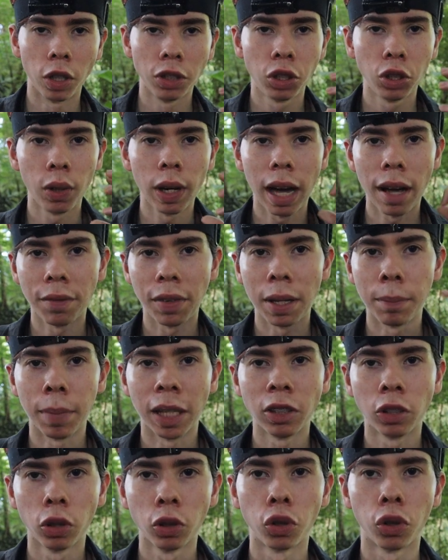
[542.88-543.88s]
once you have a
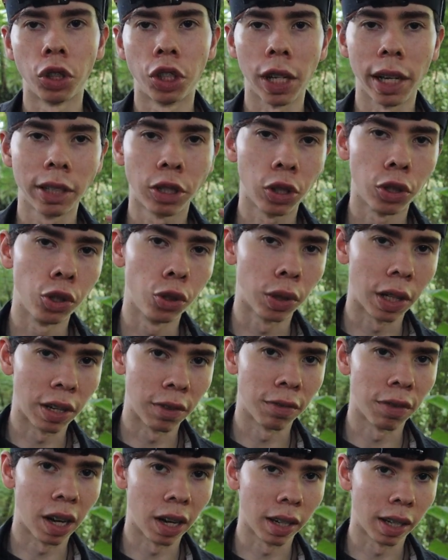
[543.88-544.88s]
mental trajectory, you
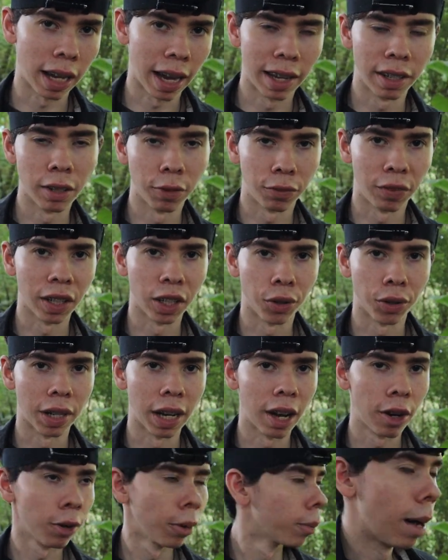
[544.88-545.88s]
can kind of figure it
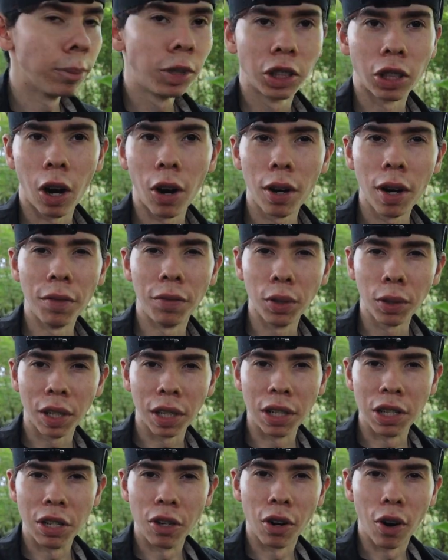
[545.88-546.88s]
out. I'm sorry if you
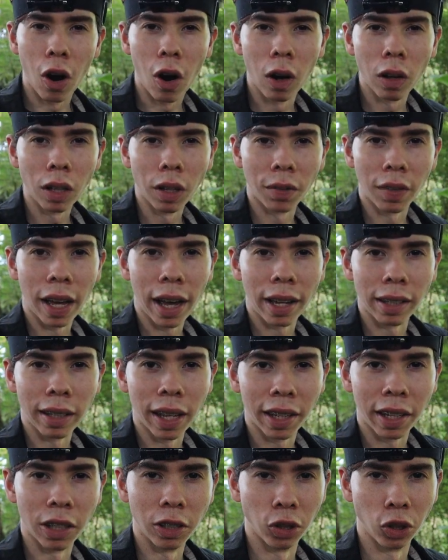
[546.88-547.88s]
can hear all of that
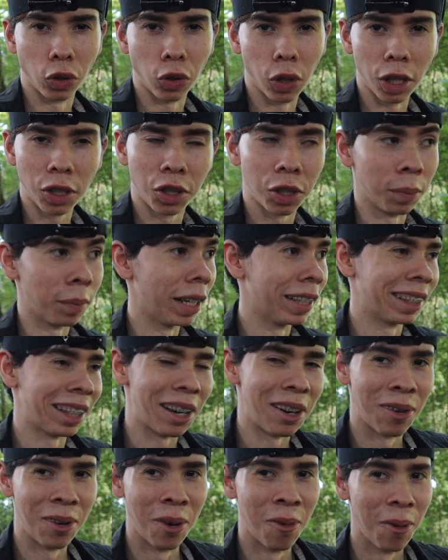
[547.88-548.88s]
like construction mess.
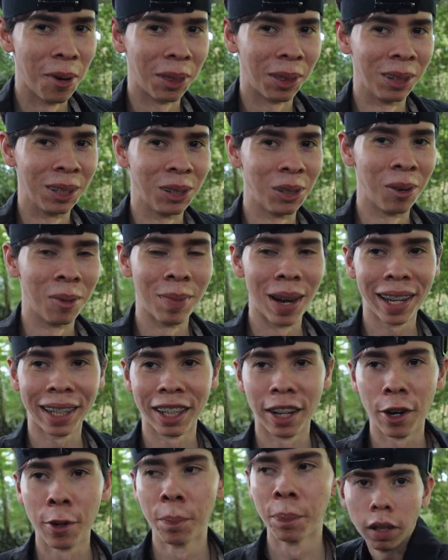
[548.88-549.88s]
I don't know what they're doing back
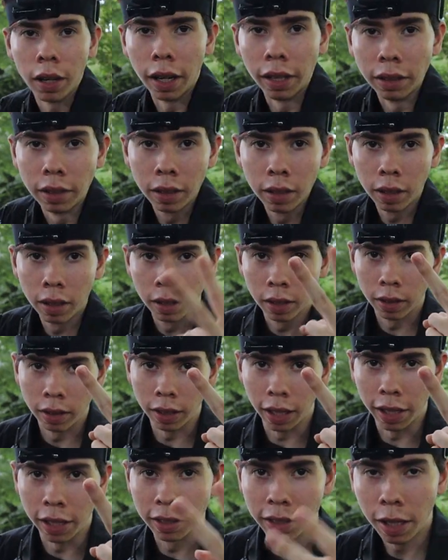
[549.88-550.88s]
there. All right,
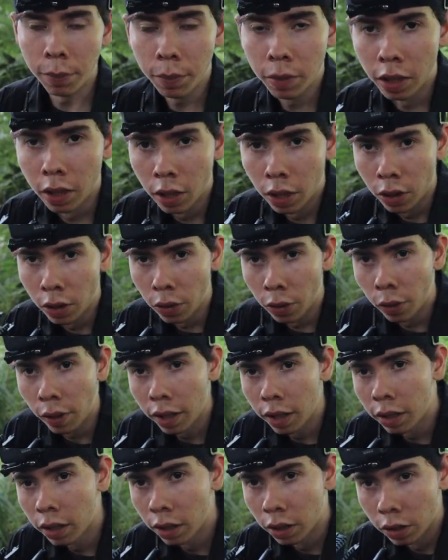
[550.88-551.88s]
second attempt. Three,